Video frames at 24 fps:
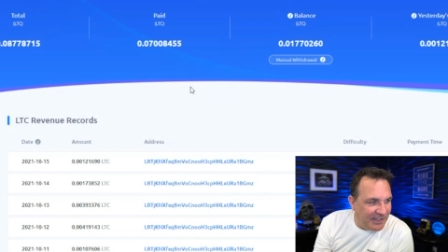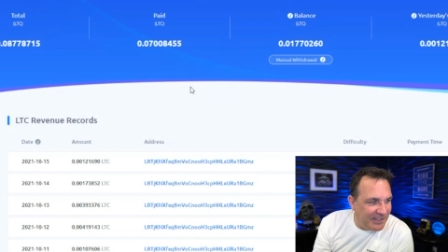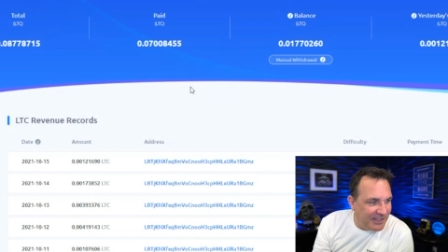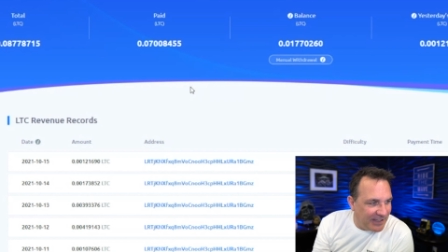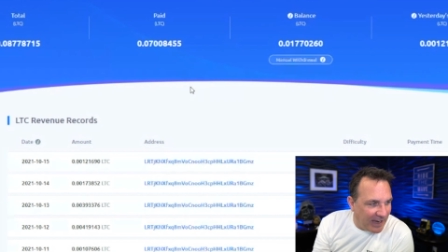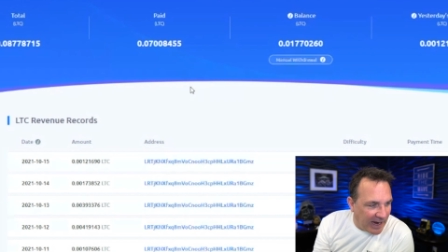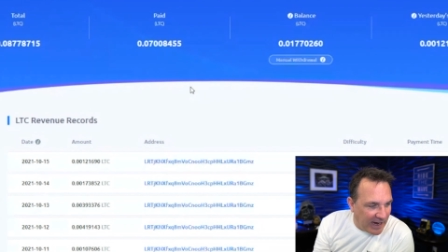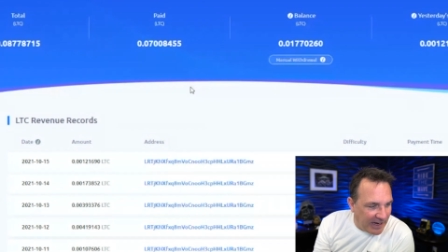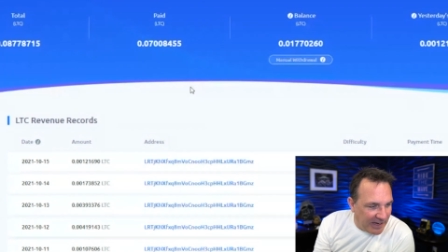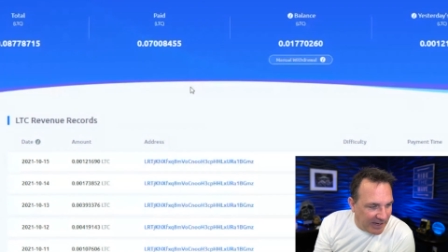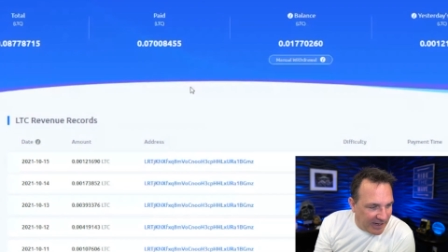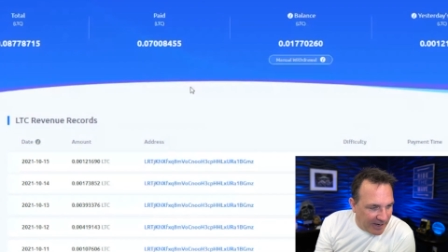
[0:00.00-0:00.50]

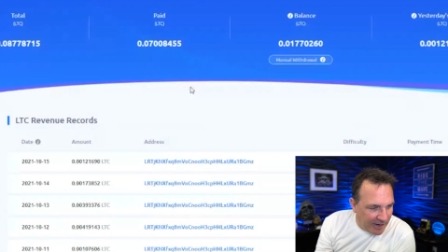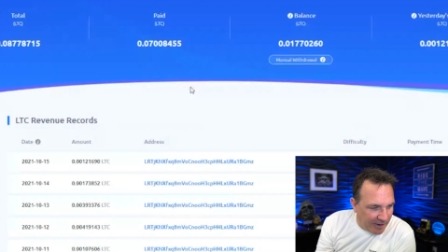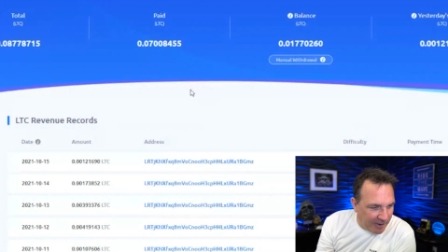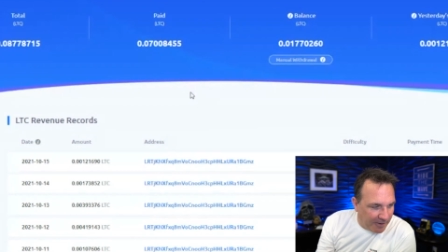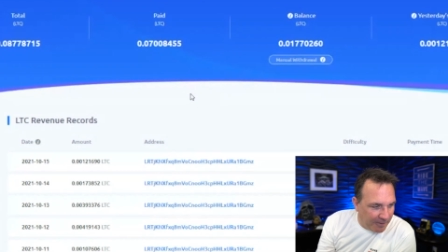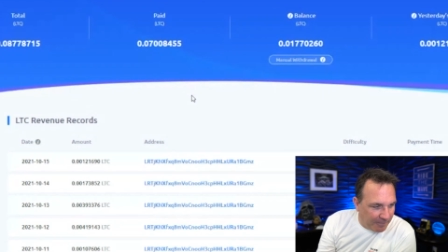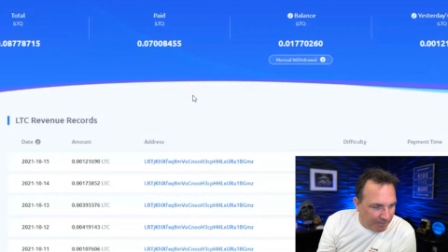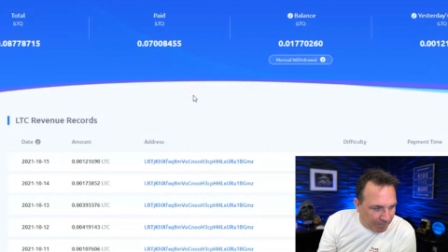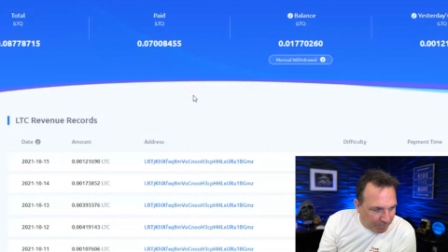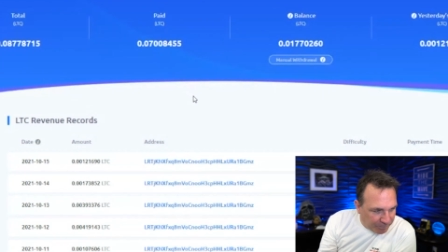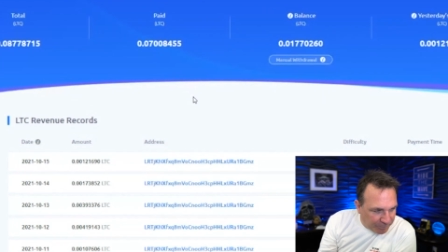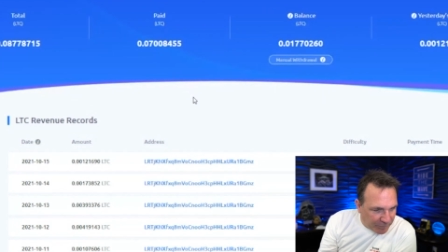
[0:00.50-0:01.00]
site
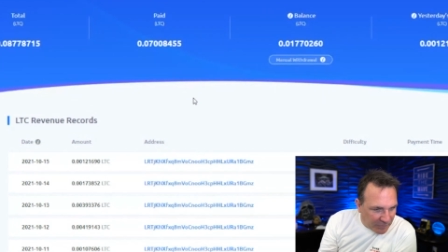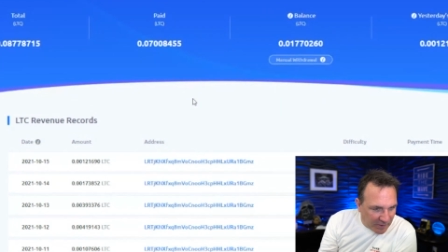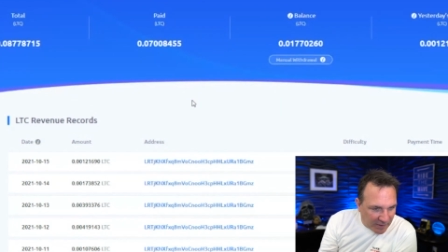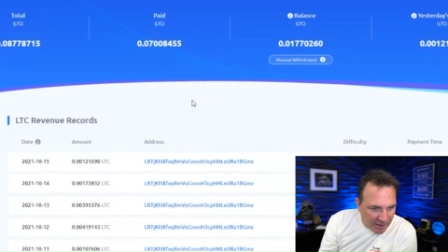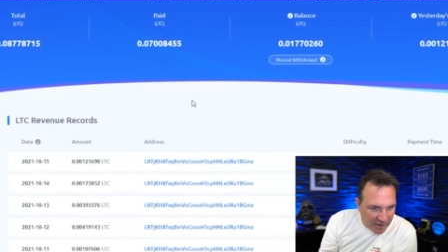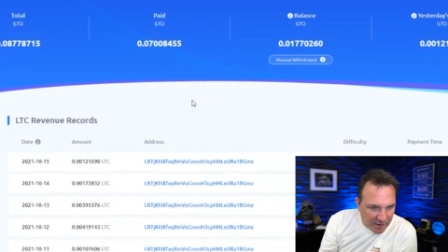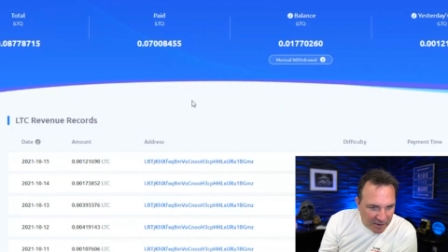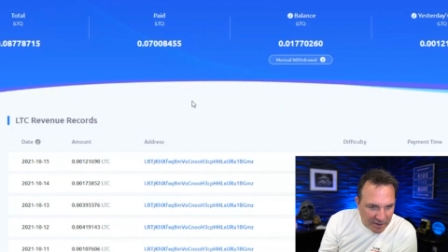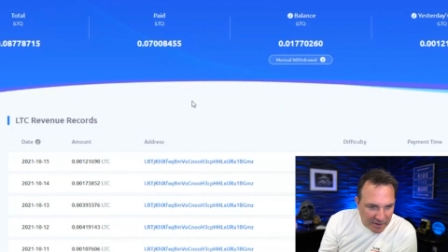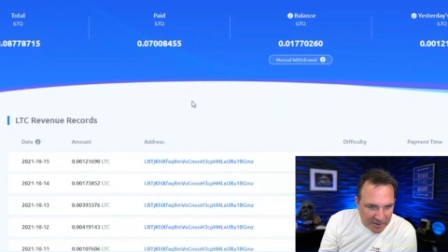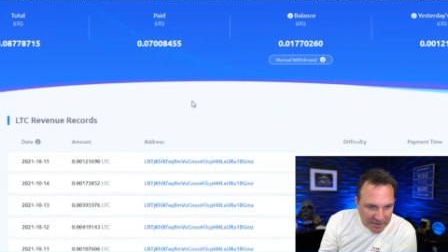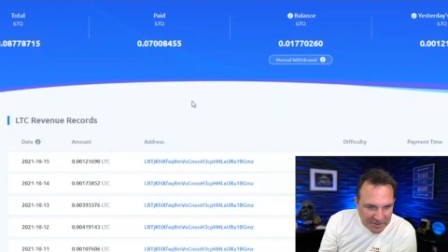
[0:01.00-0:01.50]
here.
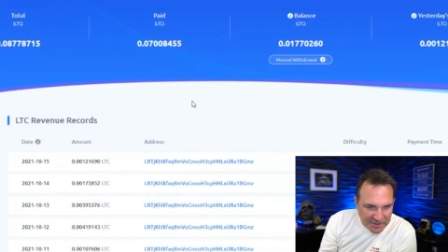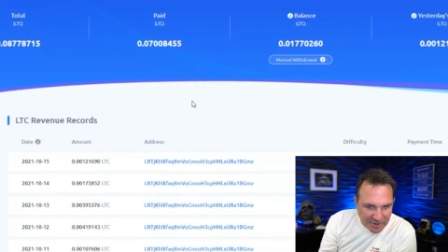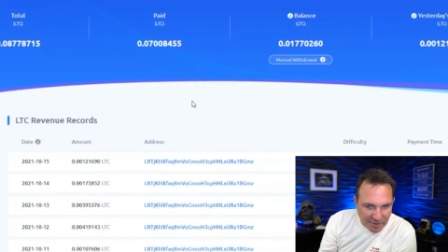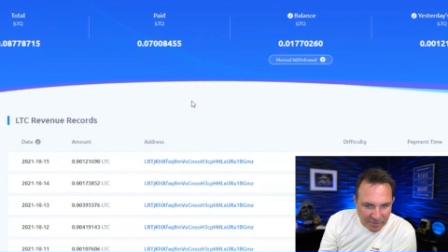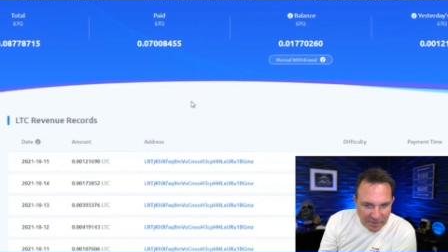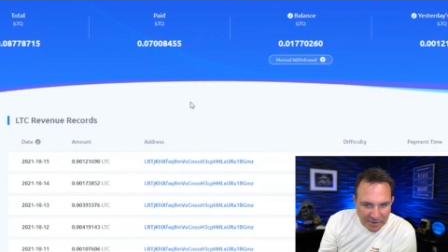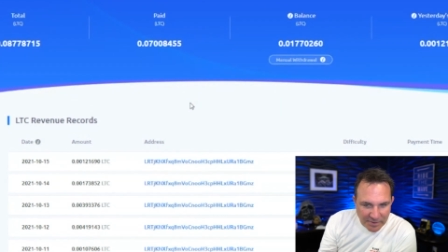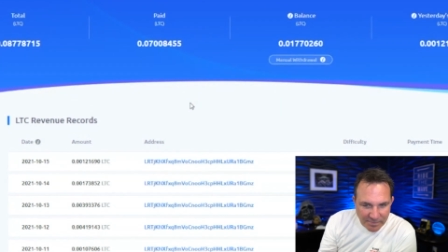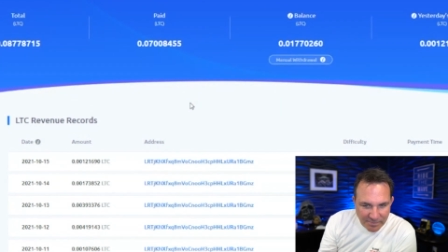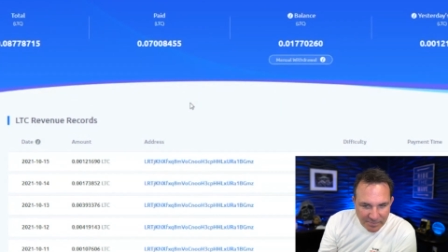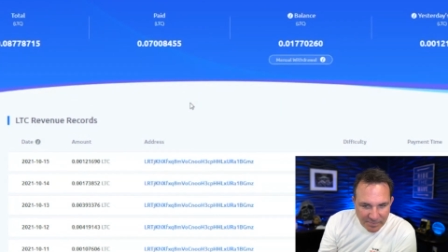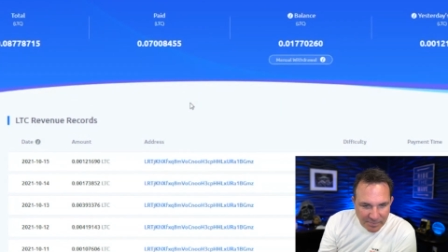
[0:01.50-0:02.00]
Uh, so
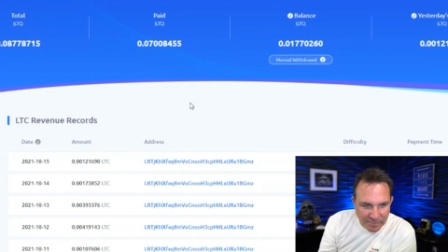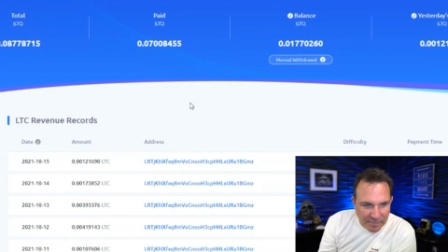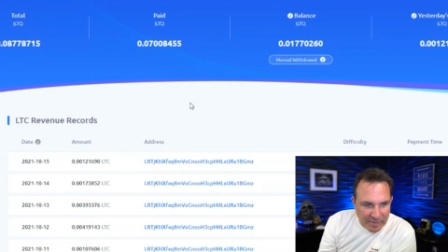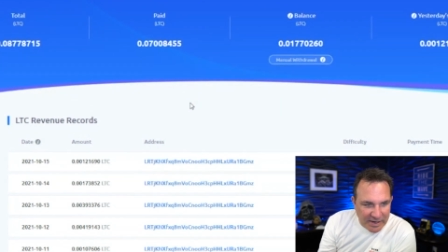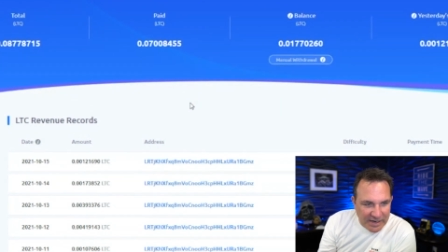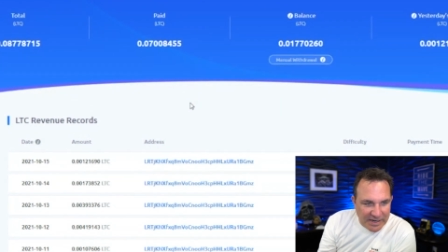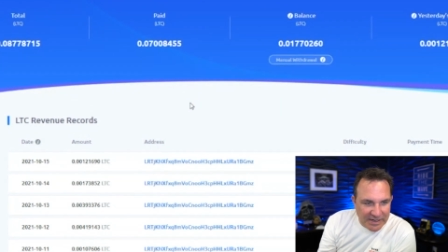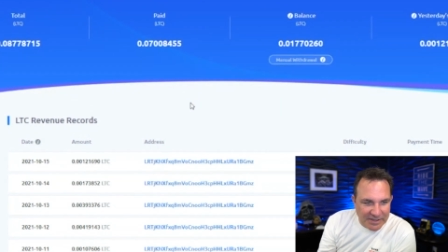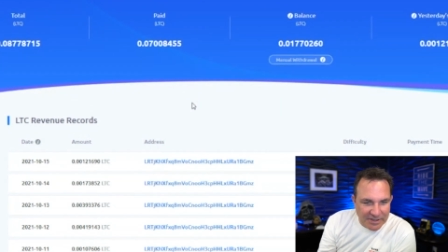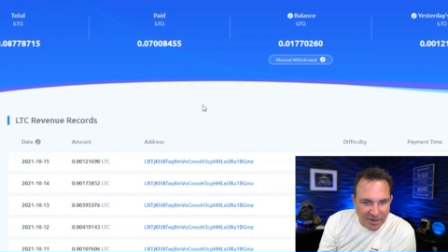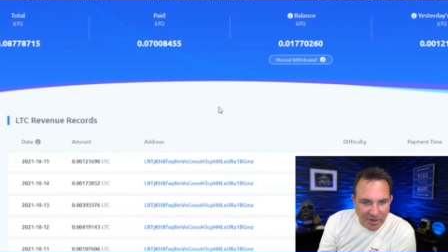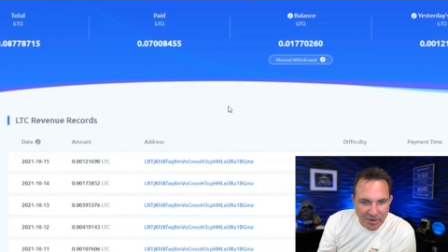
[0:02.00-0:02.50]
the
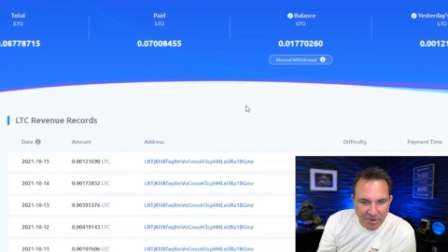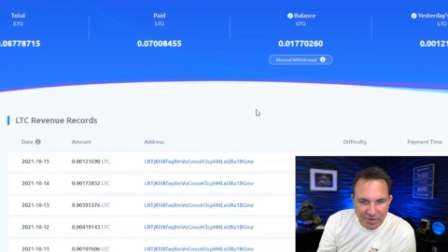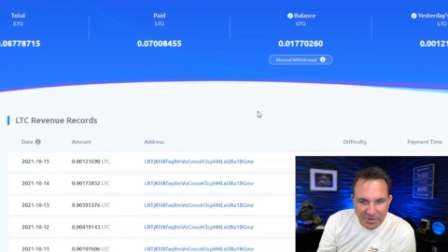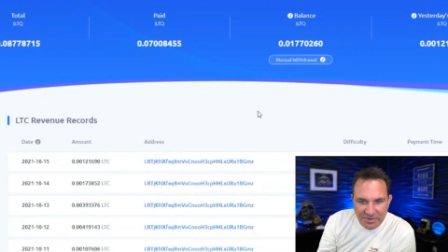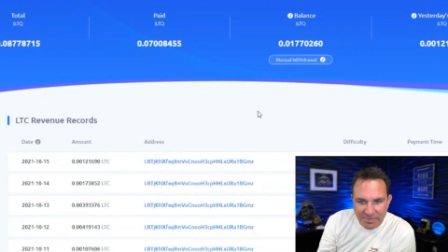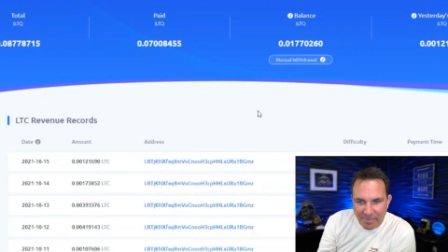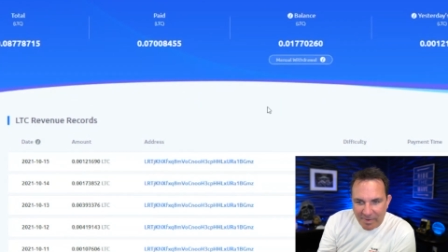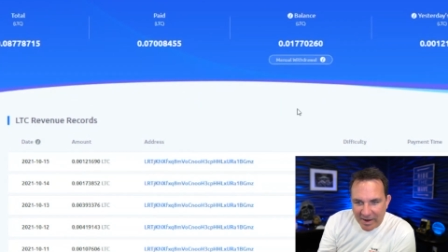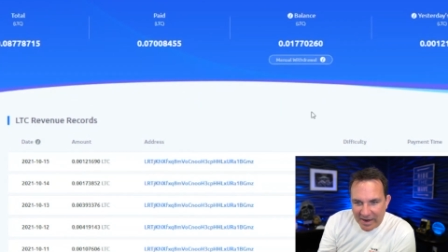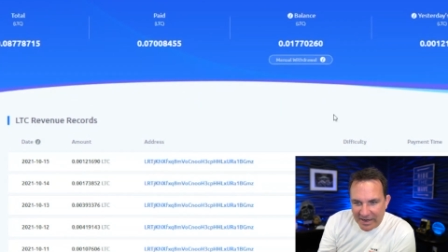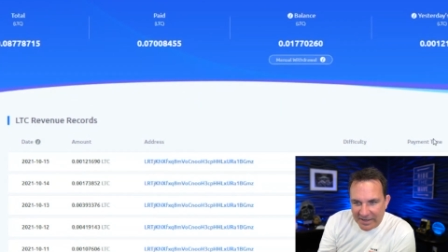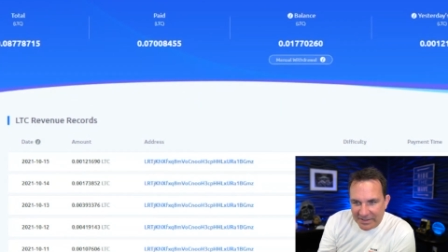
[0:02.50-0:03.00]
mini
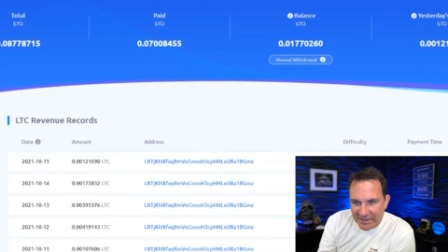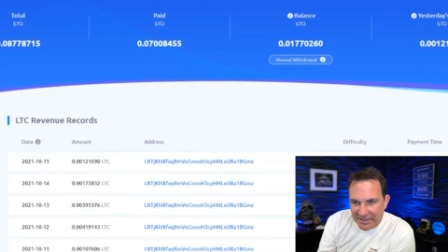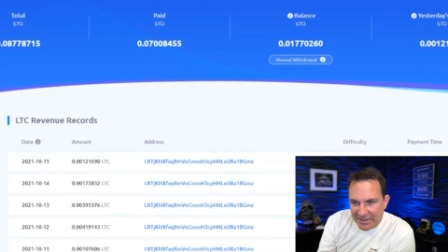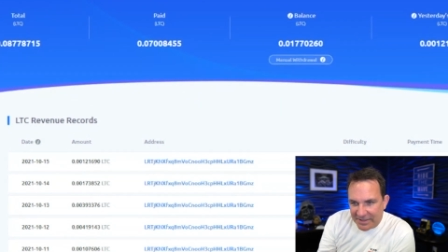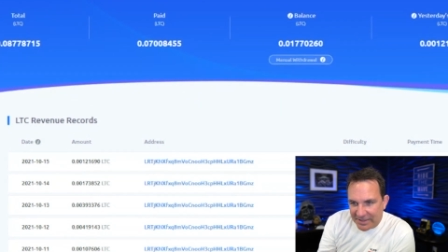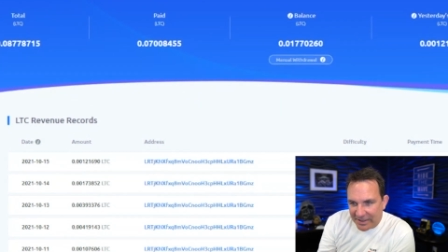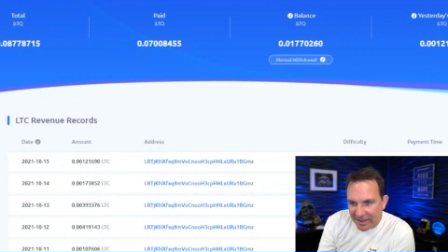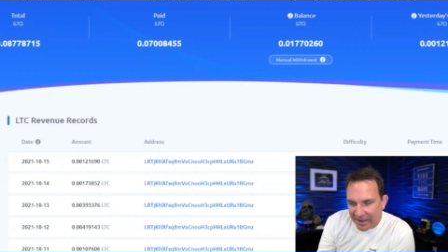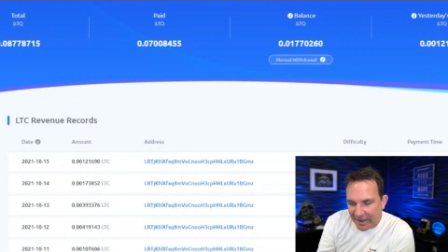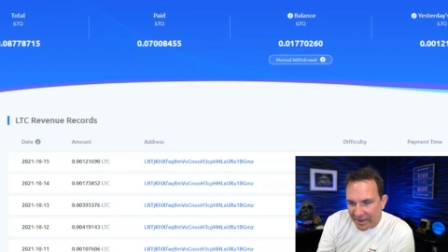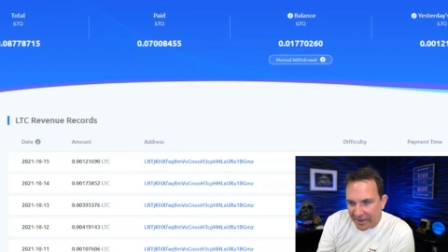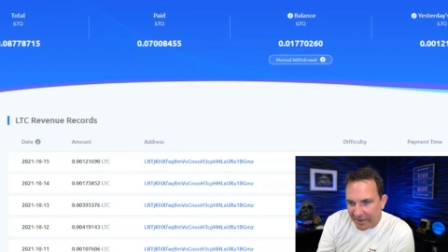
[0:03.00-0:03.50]
Doge
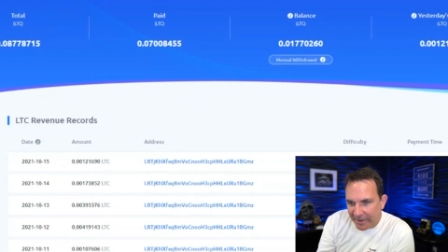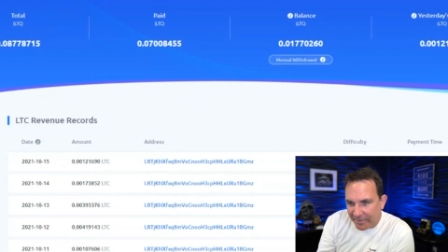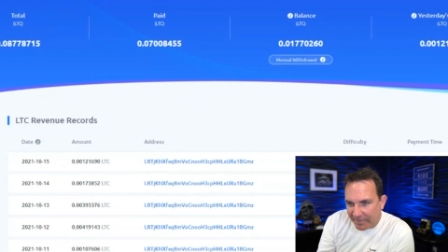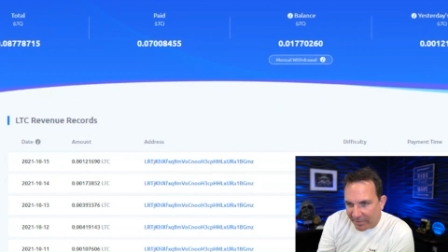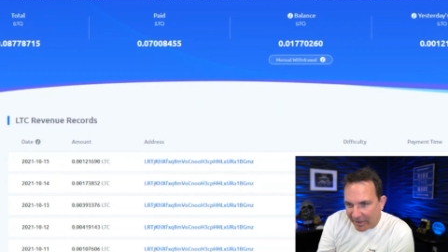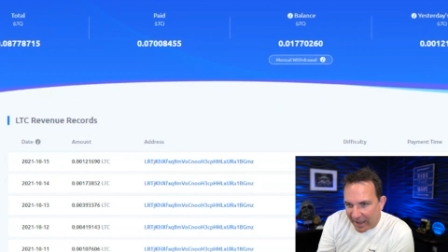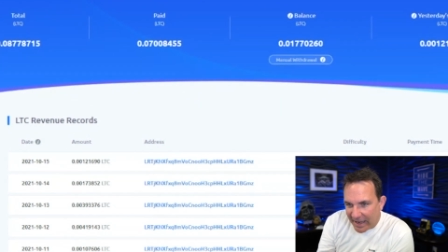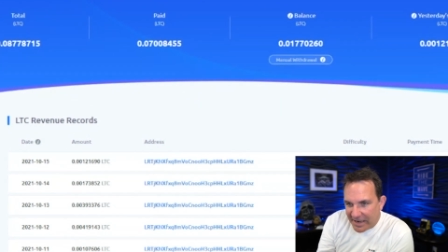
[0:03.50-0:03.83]
mines um,